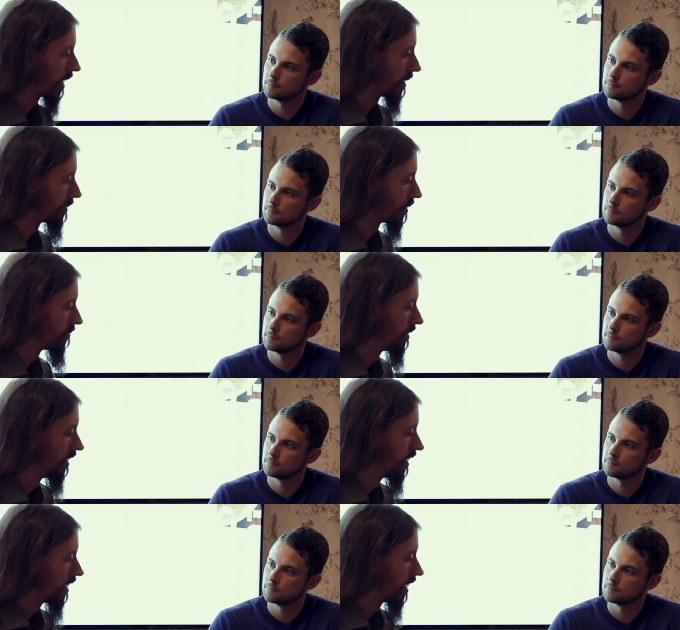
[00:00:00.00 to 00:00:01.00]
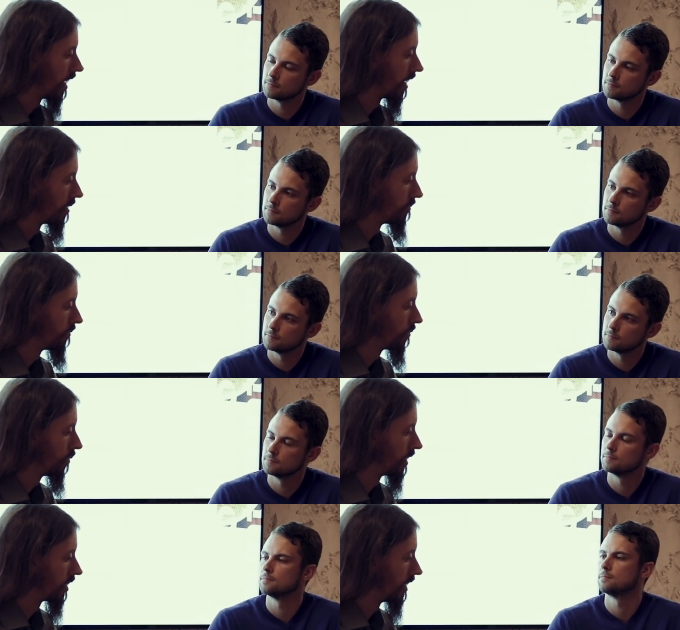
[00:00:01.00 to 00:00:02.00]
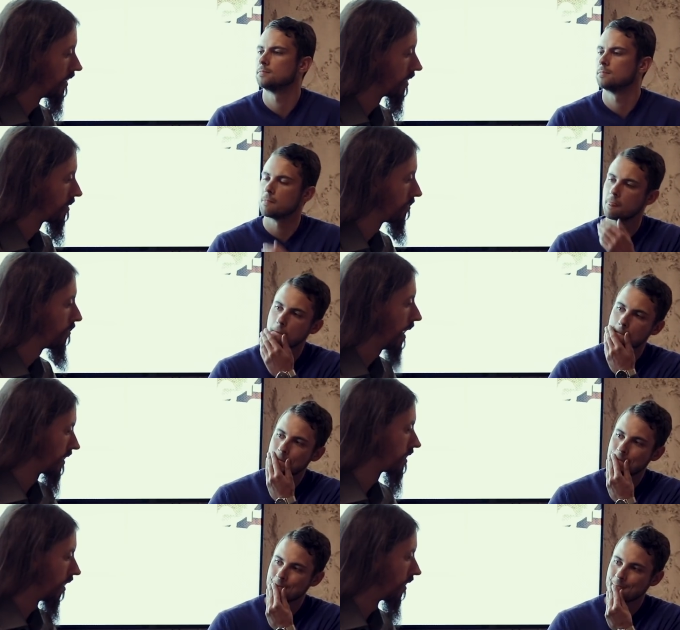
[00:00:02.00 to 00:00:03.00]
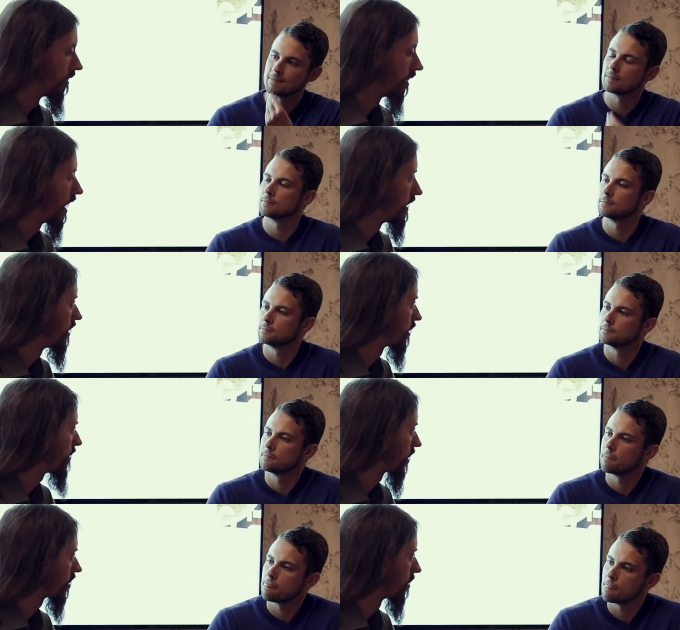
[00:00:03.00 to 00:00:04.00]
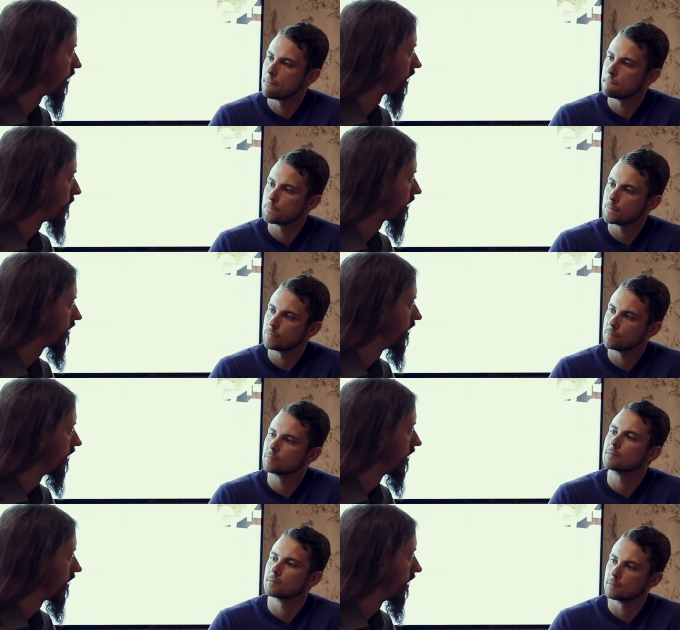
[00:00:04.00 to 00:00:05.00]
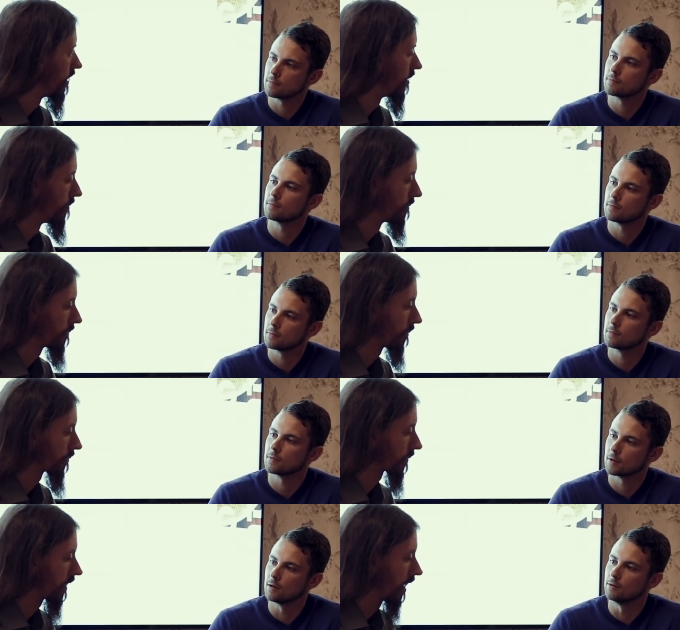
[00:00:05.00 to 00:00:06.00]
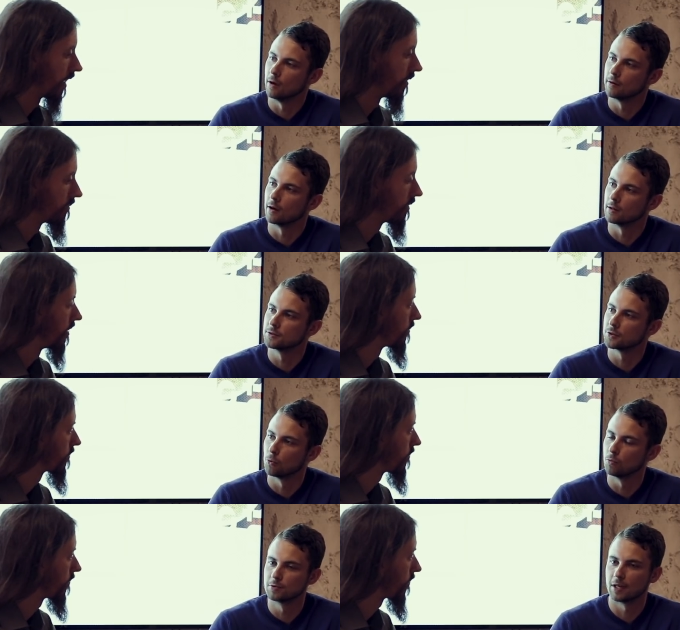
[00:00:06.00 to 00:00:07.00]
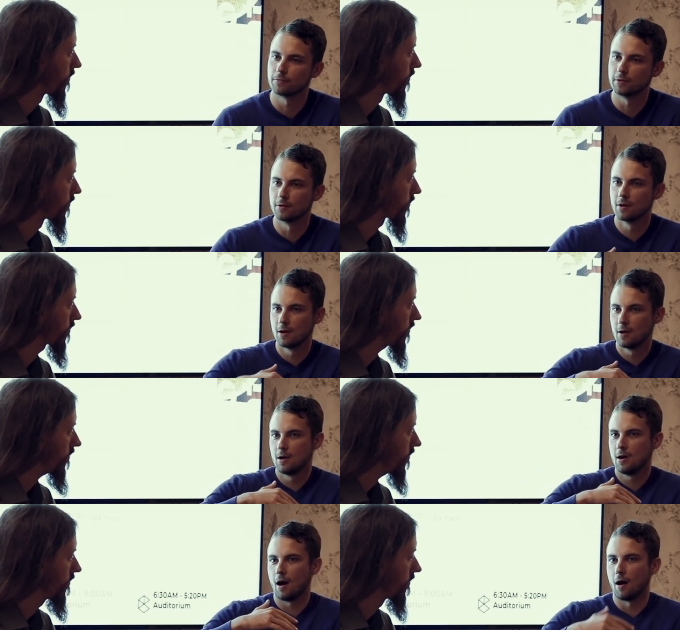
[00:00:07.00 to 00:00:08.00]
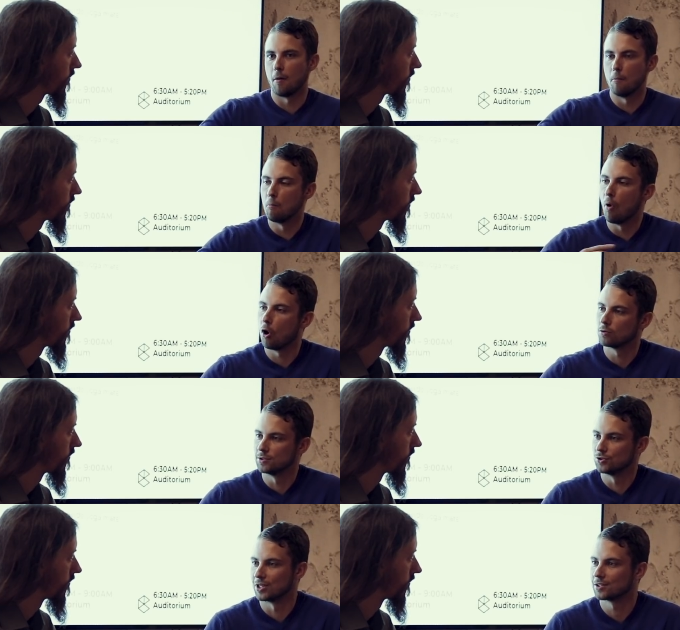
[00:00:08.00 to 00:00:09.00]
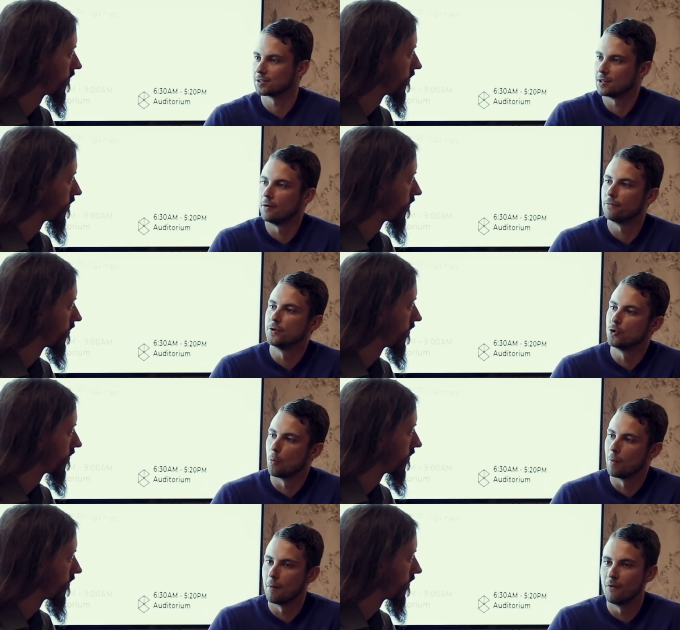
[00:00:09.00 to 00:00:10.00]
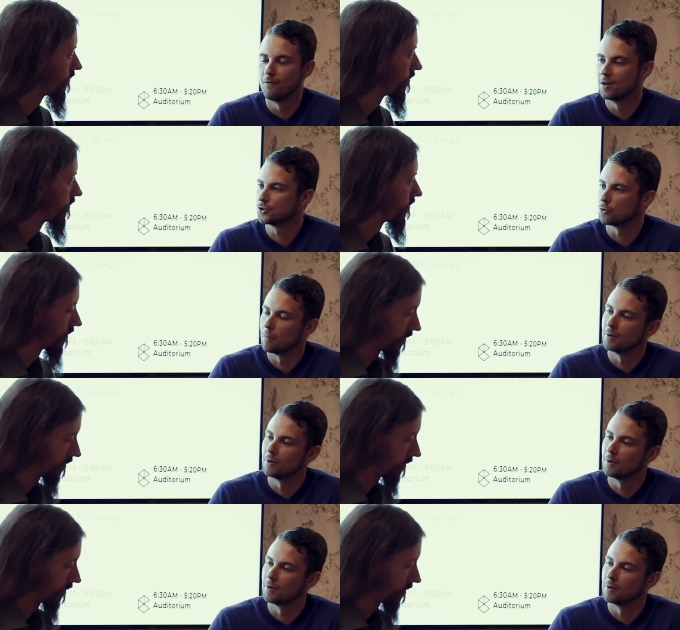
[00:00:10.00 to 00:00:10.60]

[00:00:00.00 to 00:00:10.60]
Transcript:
Speaker 1: platform, um, which is based on ideas of functional programming. Um,
Speaker 2: got it. Yeah. So something uh, more than just a Ethereum uh, virtual